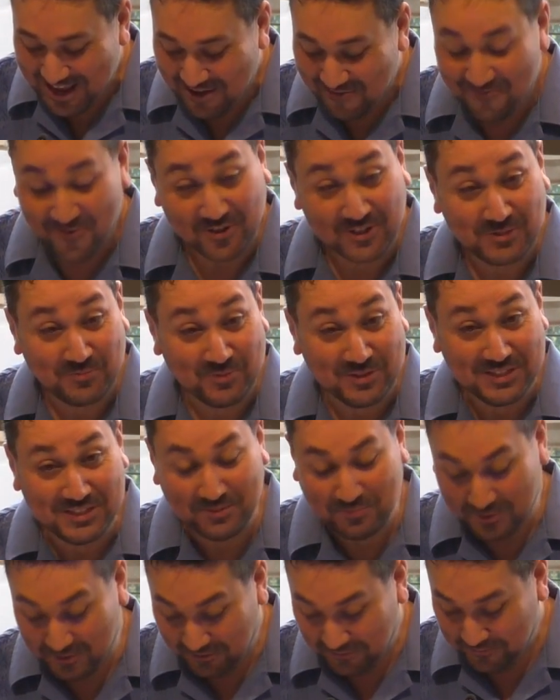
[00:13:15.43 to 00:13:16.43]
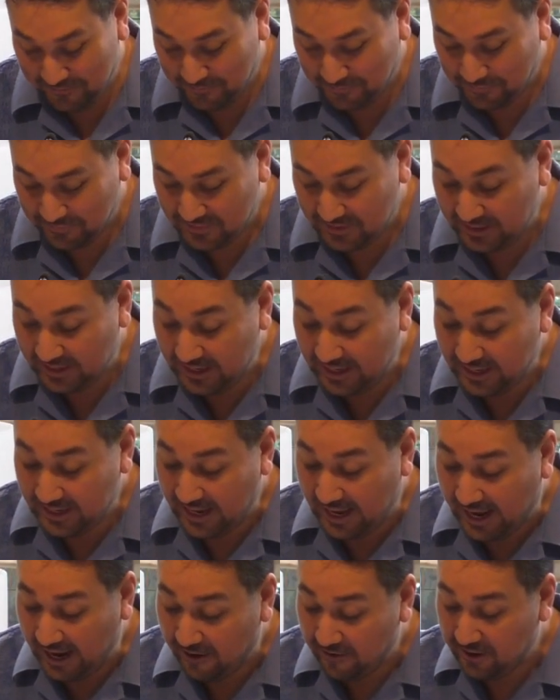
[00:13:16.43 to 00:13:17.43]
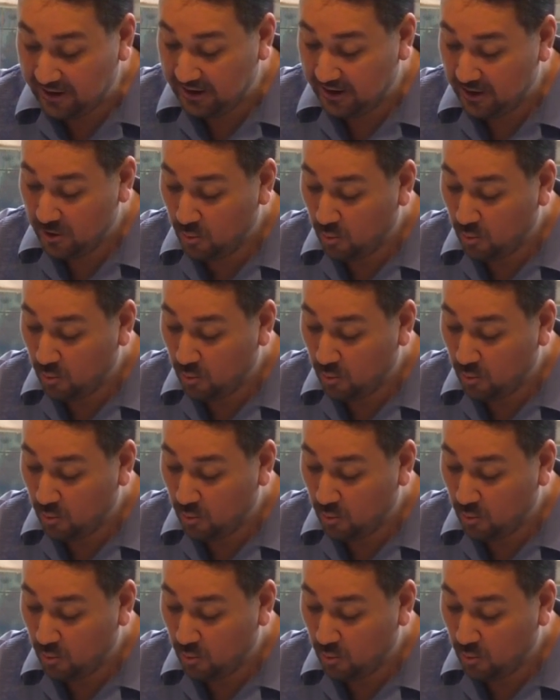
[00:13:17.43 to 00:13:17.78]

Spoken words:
First principle, the inherent